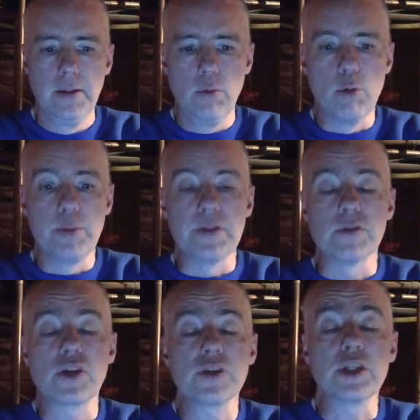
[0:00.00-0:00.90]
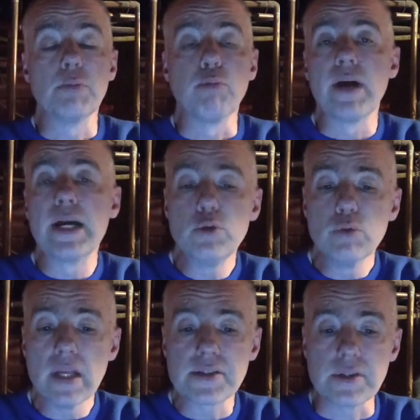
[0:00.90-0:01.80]
We will be discussing a brand
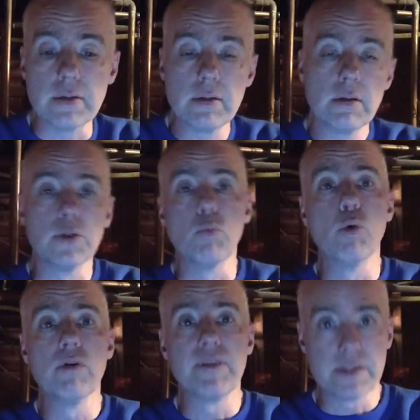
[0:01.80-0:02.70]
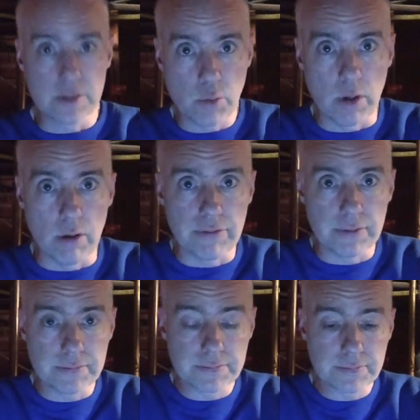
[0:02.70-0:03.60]
new lesson on the War of
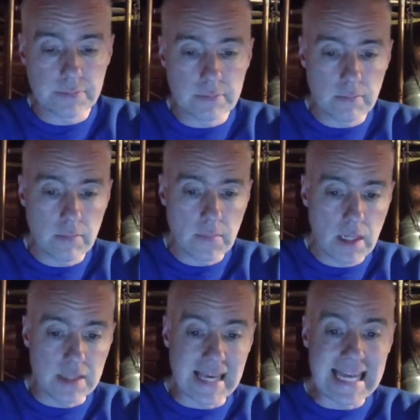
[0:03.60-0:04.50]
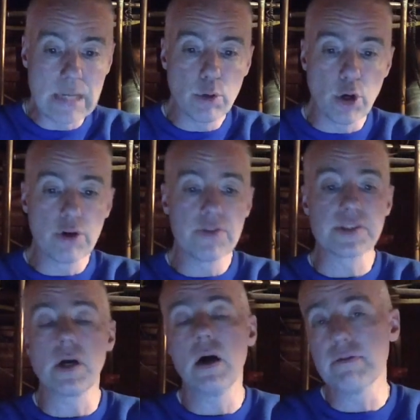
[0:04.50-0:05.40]
1812. Has anyone heard of
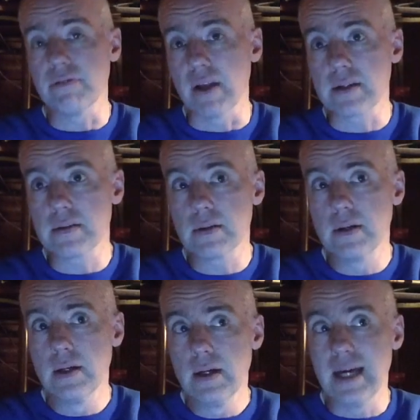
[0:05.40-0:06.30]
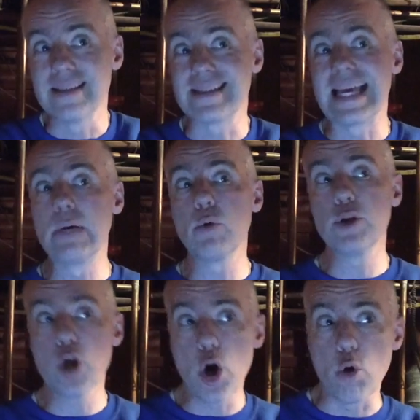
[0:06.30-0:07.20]
this conflict? And does
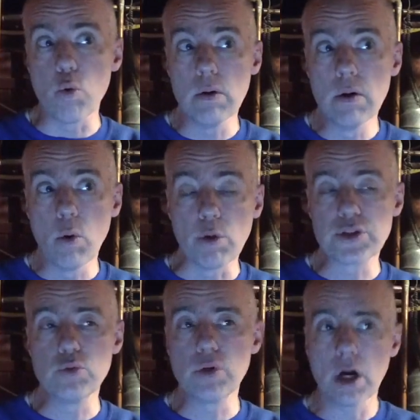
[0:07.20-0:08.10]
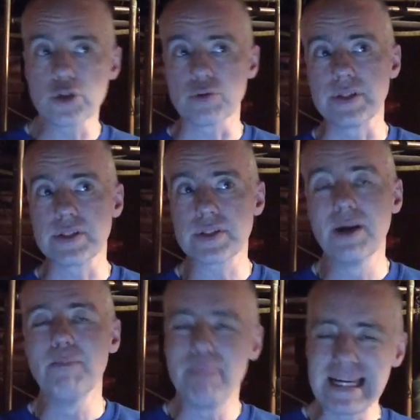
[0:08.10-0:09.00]
anyone know what two
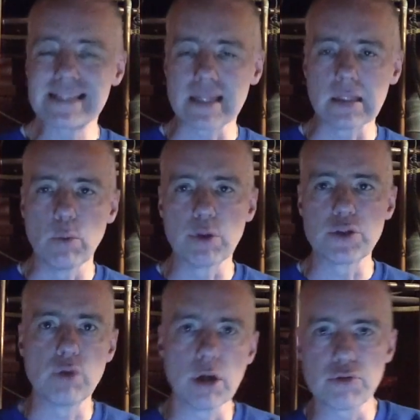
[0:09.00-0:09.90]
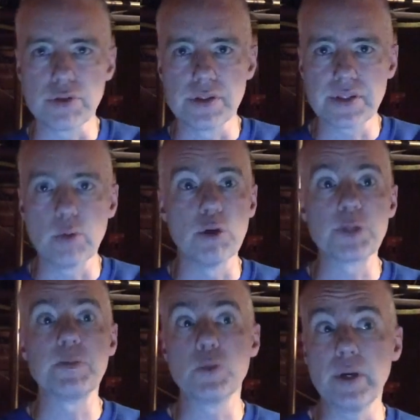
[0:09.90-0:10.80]
countries it
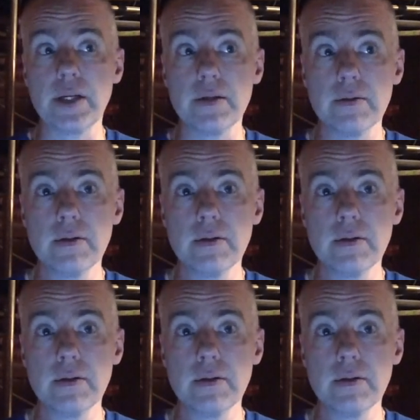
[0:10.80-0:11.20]
was between?